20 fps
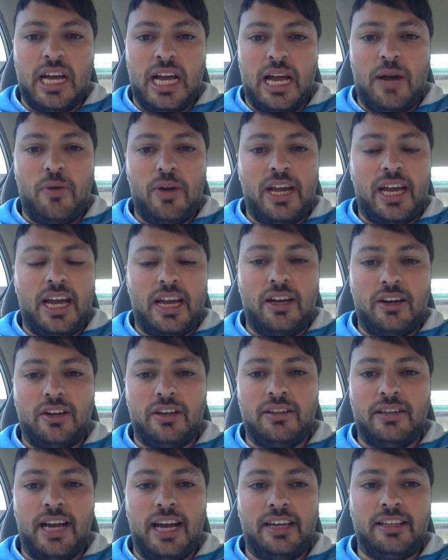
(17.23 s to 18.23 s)
And we kind of
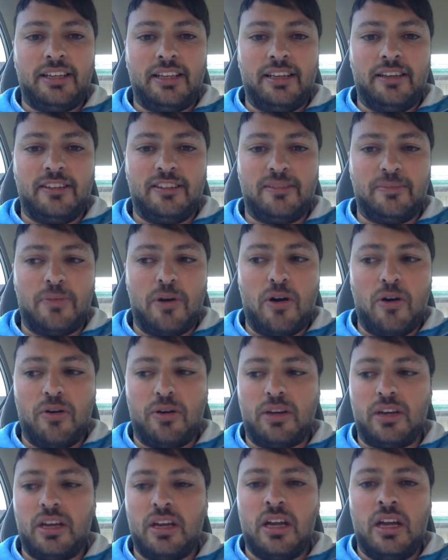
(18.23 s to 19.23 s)
connected and
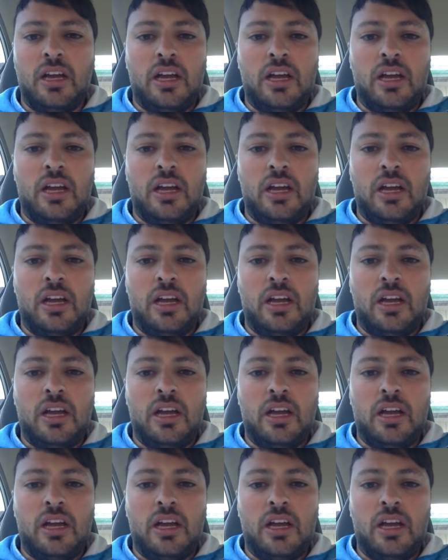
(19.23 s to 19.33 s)
spoke,